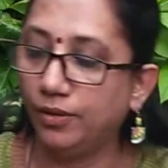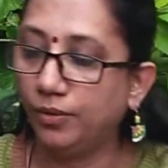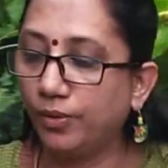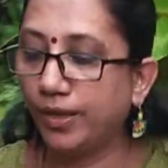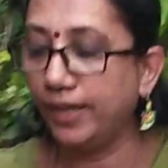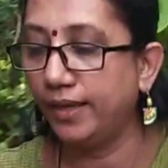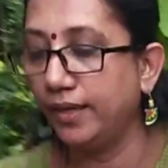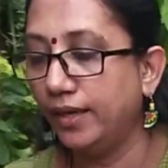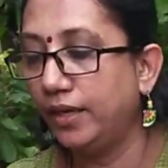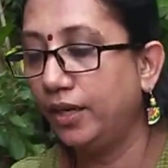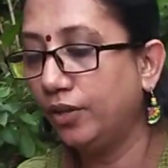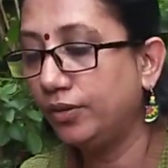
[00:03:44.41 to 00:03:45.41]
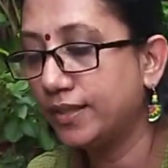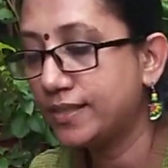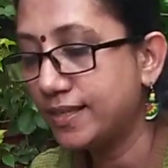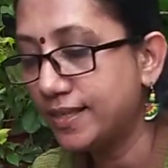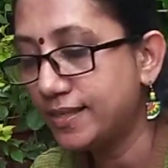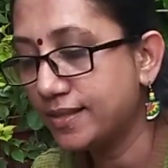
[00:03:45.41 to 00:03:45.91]
Okay, now
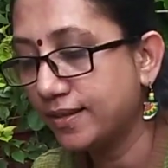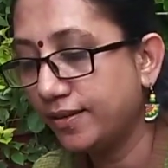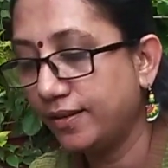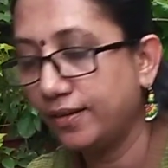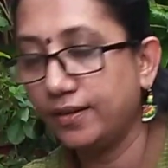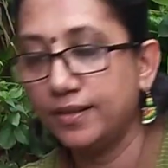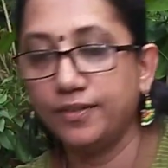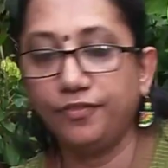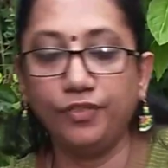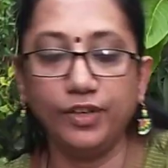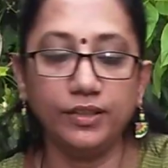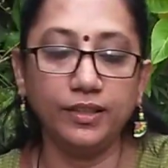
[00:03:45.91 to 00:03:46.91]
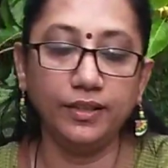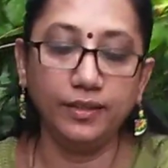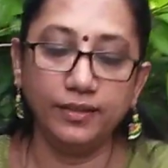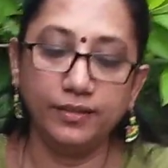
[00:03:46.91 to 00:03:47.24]
this is further